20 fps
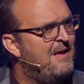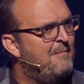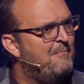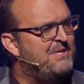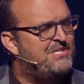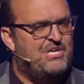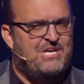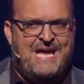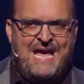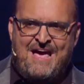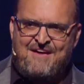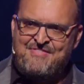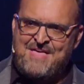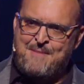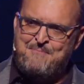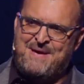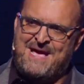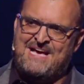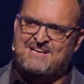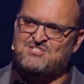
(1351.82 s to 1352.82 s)
But do you have
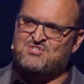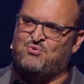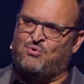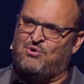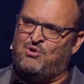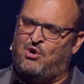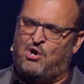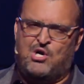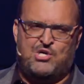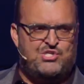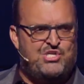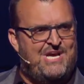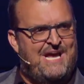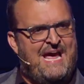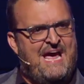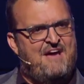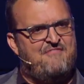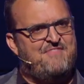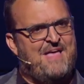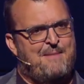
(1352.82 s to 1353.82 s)
that pastoral heart? Do you
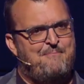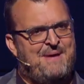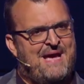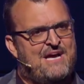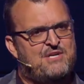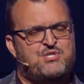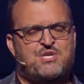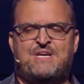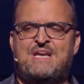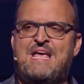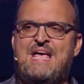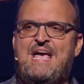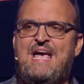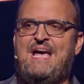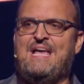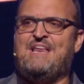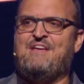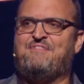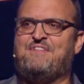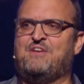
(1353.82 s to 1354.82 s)
have that passion?
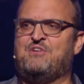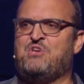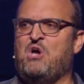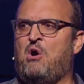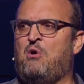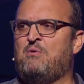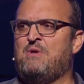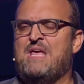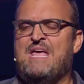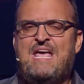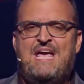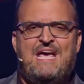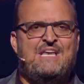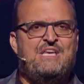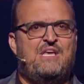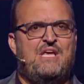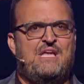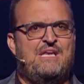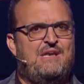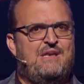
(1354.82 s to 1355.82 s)
And if you don't, and
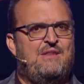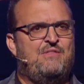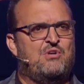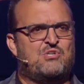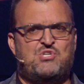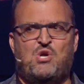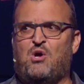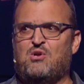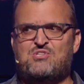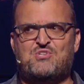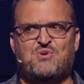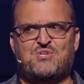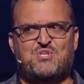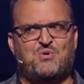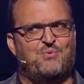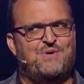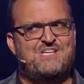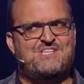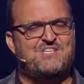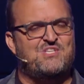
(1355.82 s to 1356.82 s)
it, there's all sorts of
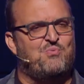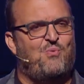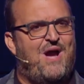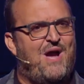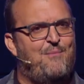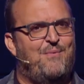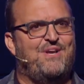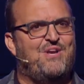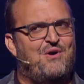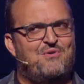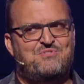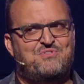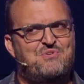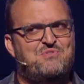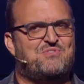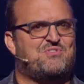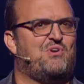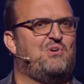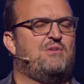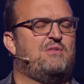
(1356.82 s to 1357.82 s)
reasons why we don't do
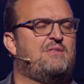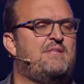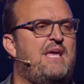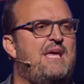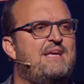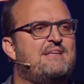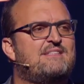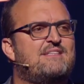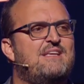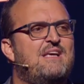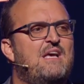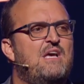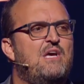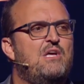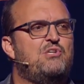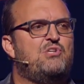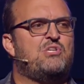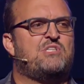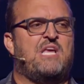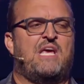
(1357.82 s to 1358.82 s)
certain things,
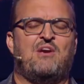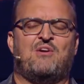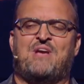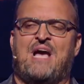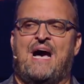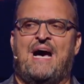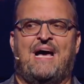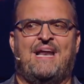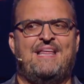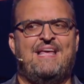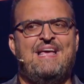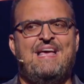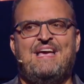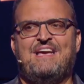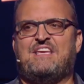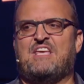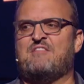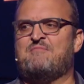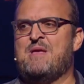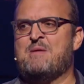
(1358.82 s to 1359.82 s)
just say, oh God,
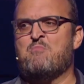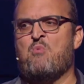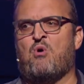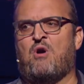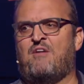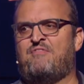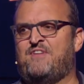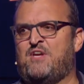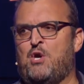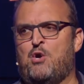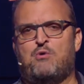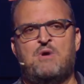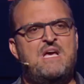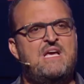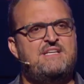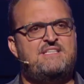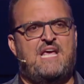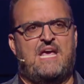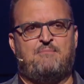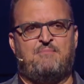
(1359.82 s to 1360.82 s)
give me more of you.
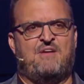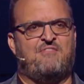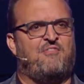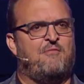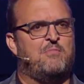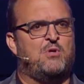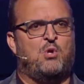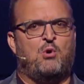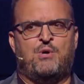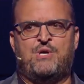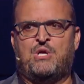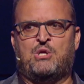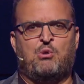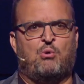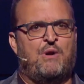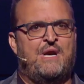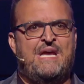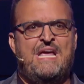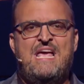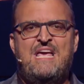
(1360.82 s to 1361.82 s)
Take me from glory to
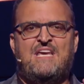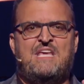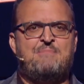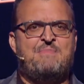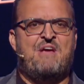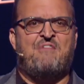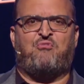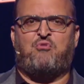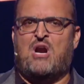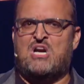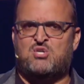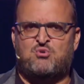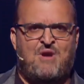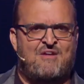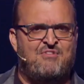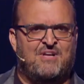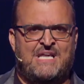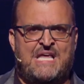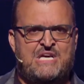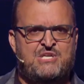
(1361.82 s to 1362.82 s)
glory. Give me a fresh
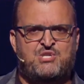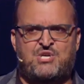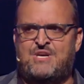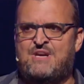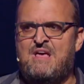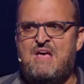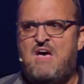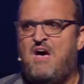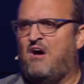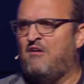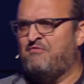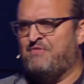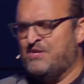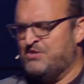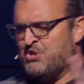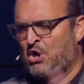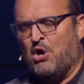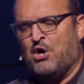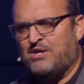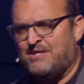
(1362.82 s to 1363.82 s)
revelation of the
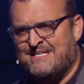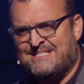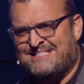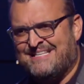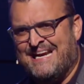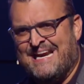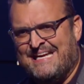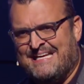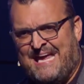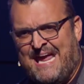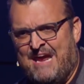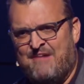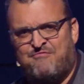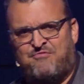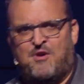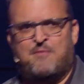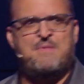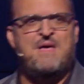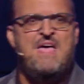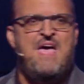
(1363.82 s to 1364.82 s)
darkness that I came
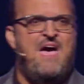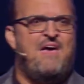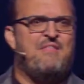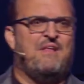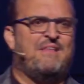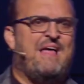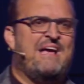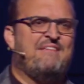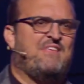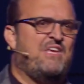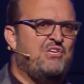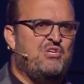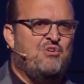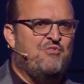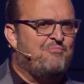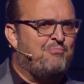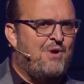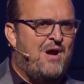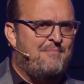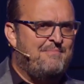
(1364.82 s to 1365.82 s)
from and the light that
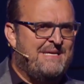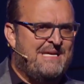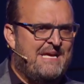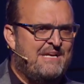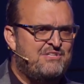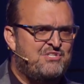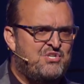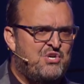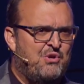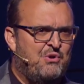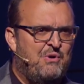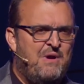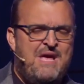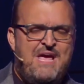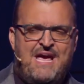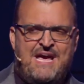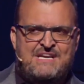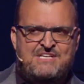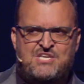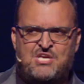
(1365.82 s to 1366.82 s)
you've brought me into,
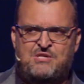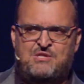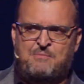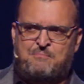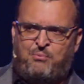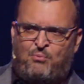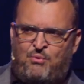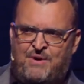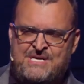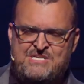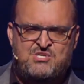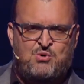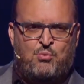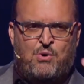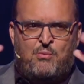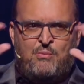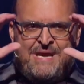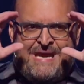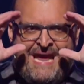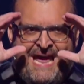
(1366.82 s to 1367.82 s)
and to the point to
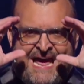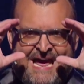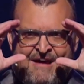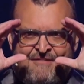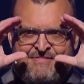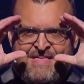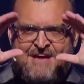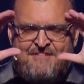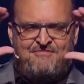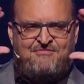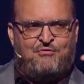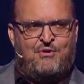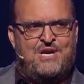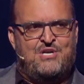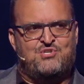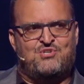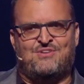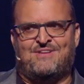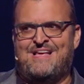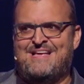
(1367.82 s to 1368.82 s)
where we have that
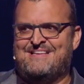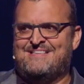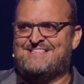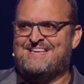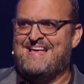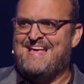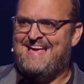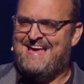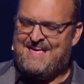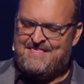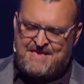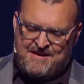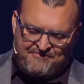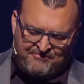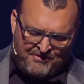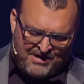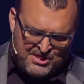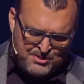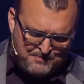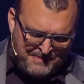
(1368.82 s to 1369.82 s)
fresh lens and that
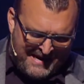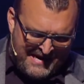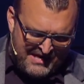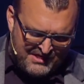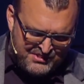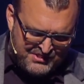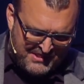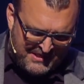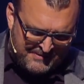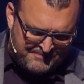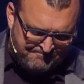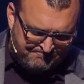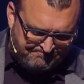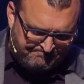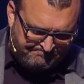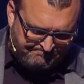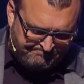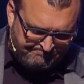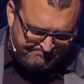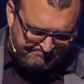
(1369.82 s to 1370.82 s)
fresh passion.
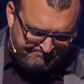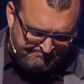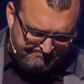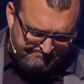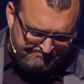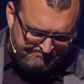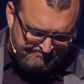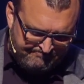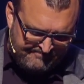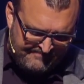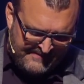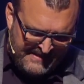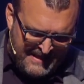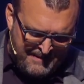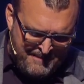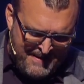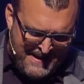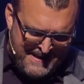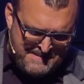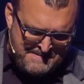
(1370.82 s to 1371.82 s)

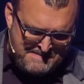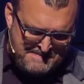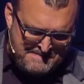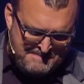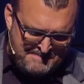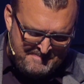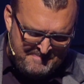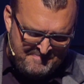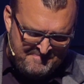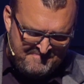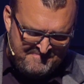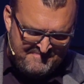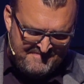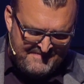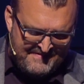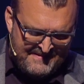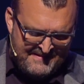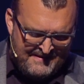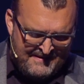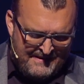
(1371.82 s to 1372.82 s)
Amen?
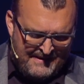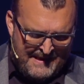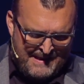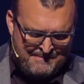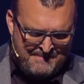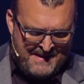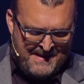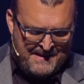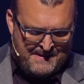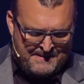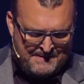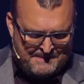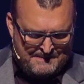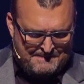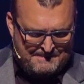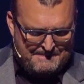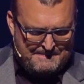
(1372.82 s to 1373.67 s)
Amen.